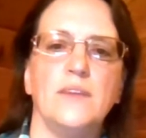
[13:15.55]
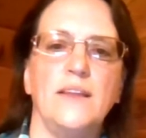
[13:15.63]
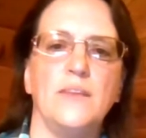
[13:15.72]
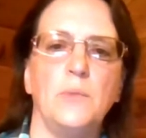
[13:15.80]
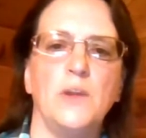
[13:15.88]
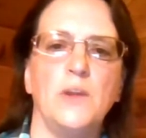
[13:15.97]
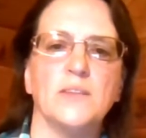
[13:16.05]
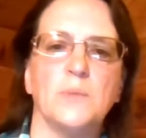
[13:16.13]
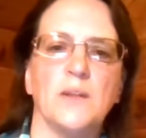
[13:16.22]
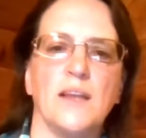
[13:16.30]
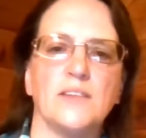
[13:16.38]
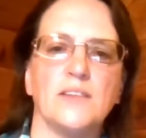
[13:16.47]
in the
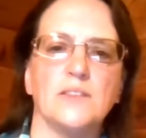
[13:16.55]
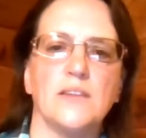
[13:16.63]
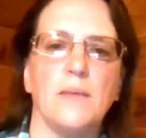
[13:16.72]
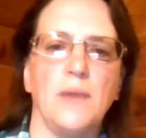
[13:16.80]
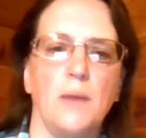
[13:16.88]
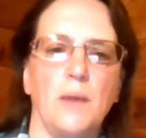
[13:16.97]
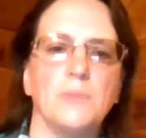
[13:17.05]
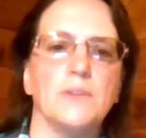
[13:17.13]
municipal elections coming up.